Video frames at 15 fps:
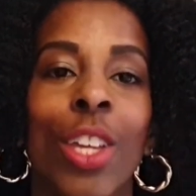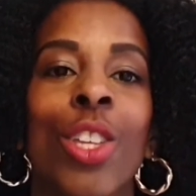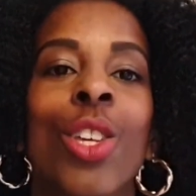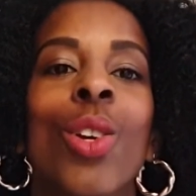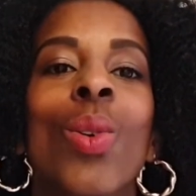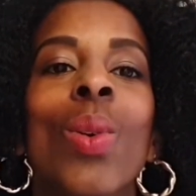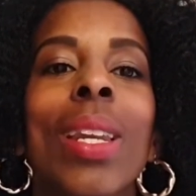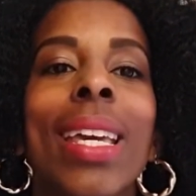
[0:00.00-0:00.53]

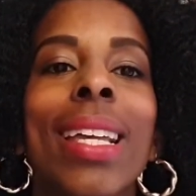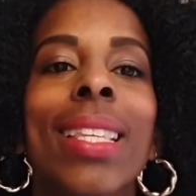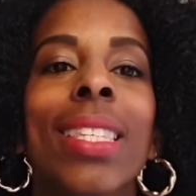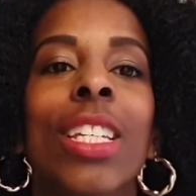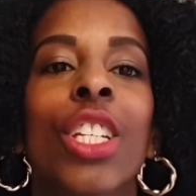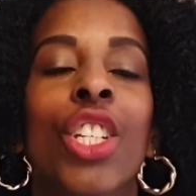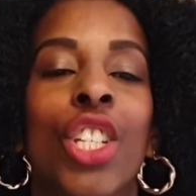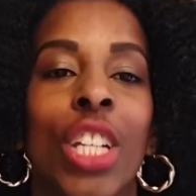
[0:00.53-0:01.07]
You need
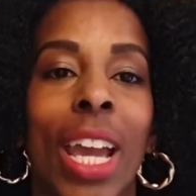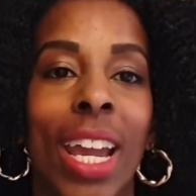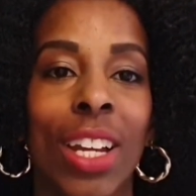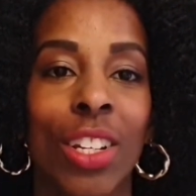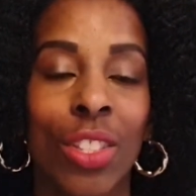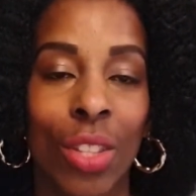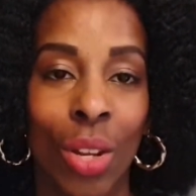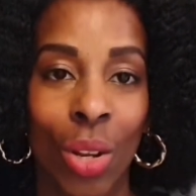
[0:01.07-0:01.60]
to
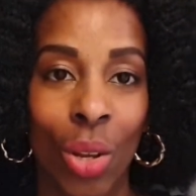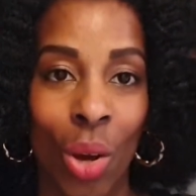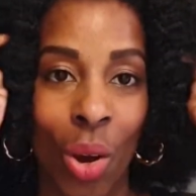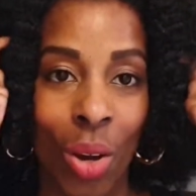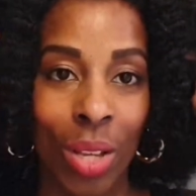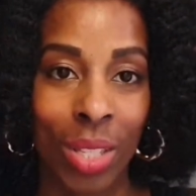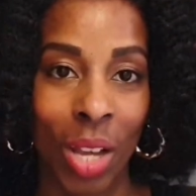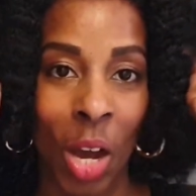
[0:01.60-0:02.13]
change the
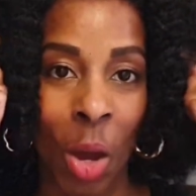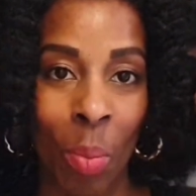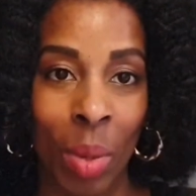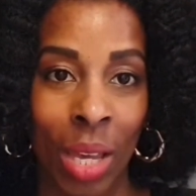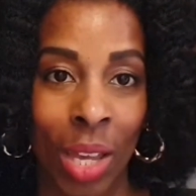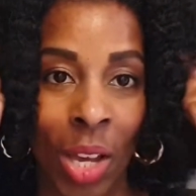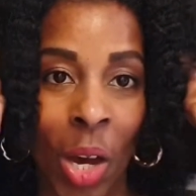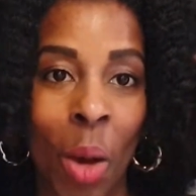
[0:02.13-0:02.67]
locks up
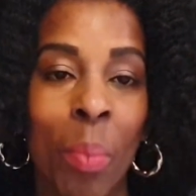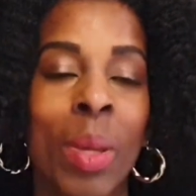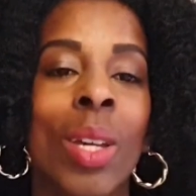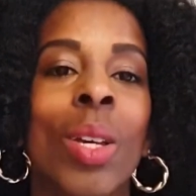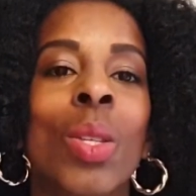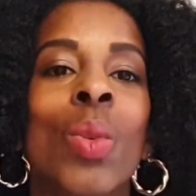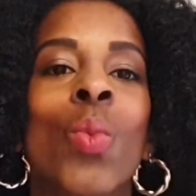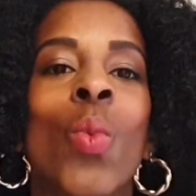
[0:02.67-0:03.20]
here,
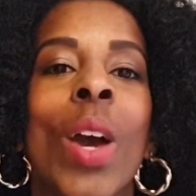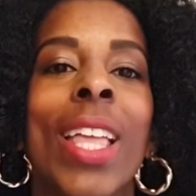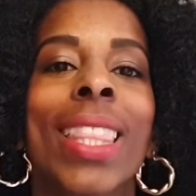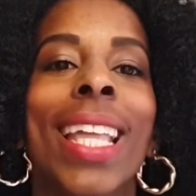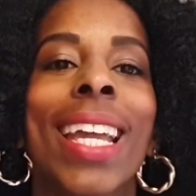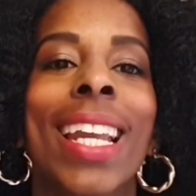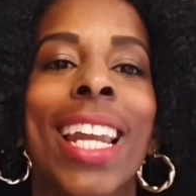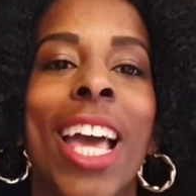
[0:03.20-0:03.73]
because when
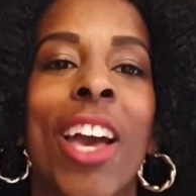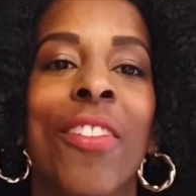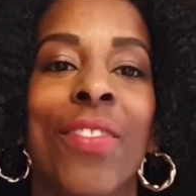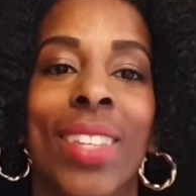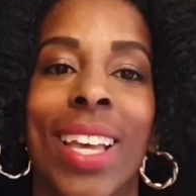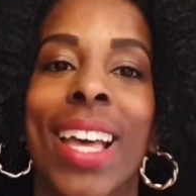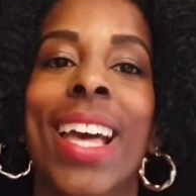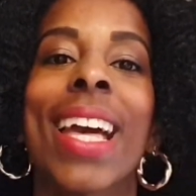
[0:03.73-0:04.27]
they
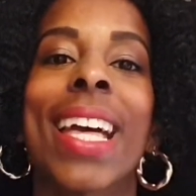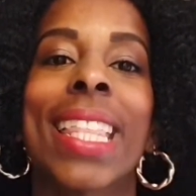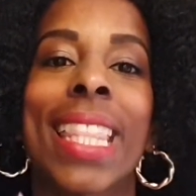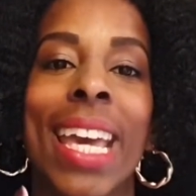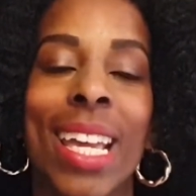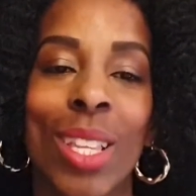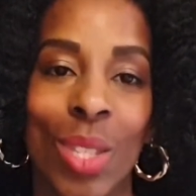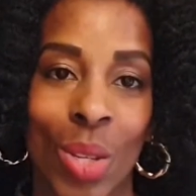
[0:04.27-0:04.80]
left,
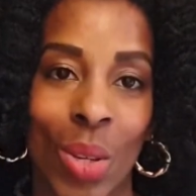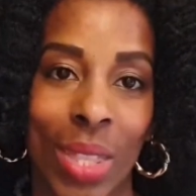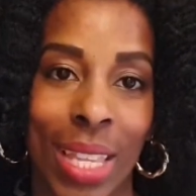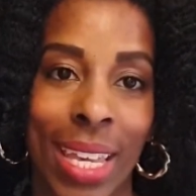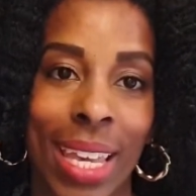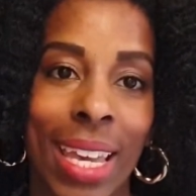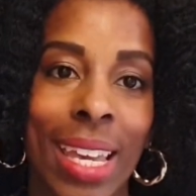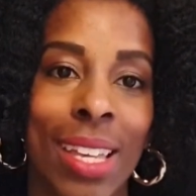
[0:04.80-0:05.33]
they took the
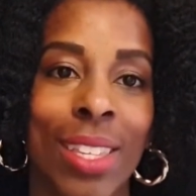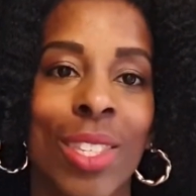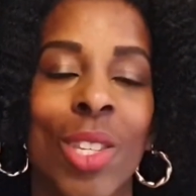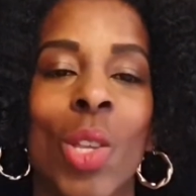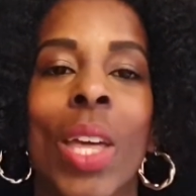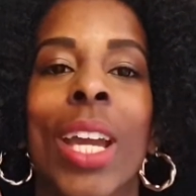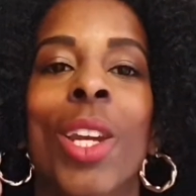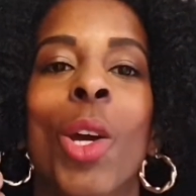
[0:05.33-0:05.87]
keys,
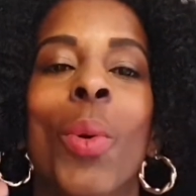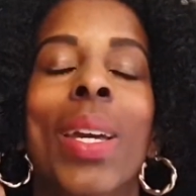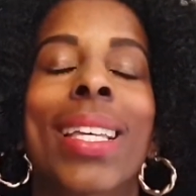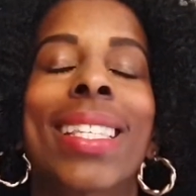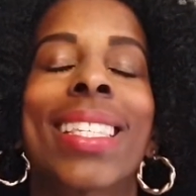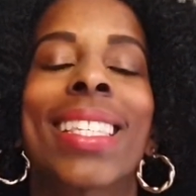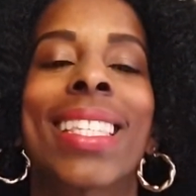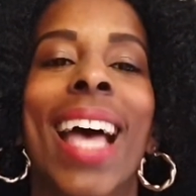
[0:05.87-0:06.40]
so they know
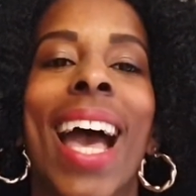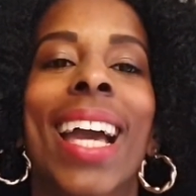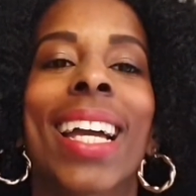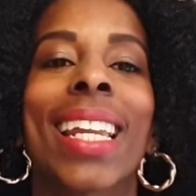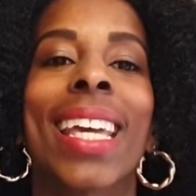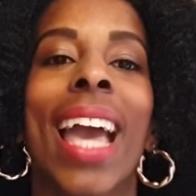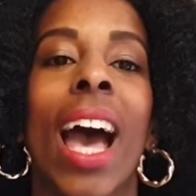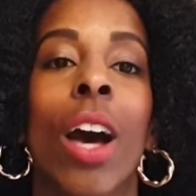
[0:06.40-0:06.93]

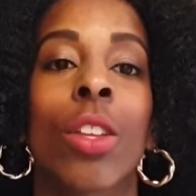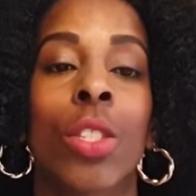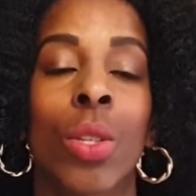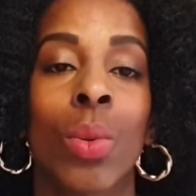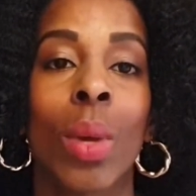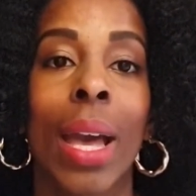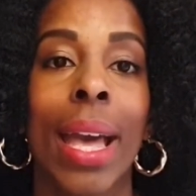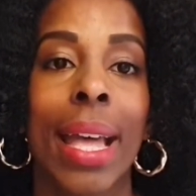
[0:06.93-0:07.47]
exactly how
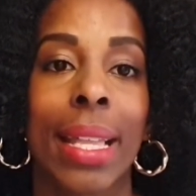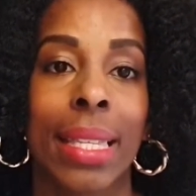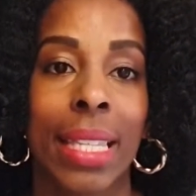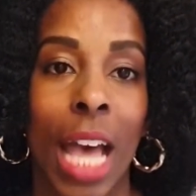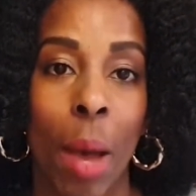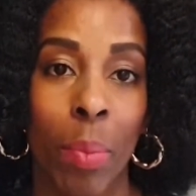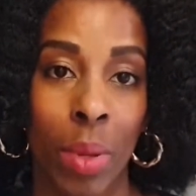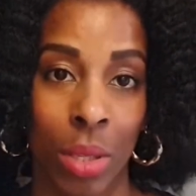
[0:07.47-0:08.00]
to
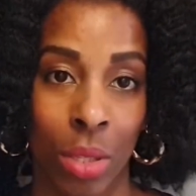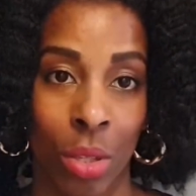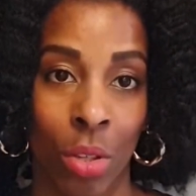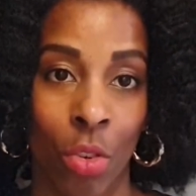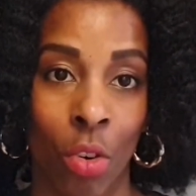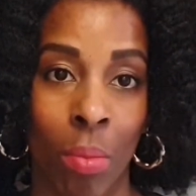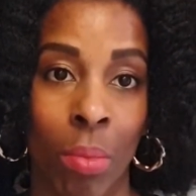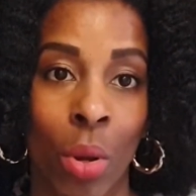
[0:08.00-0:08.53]
tap into
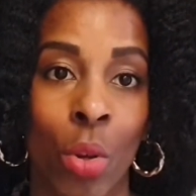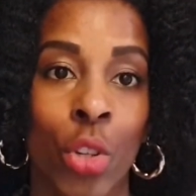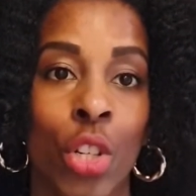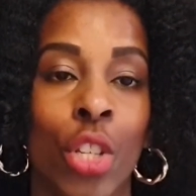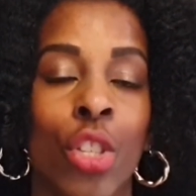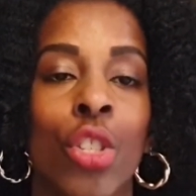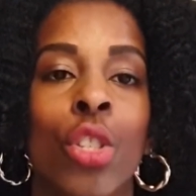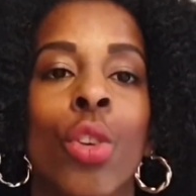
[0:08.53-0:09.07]
your emotions.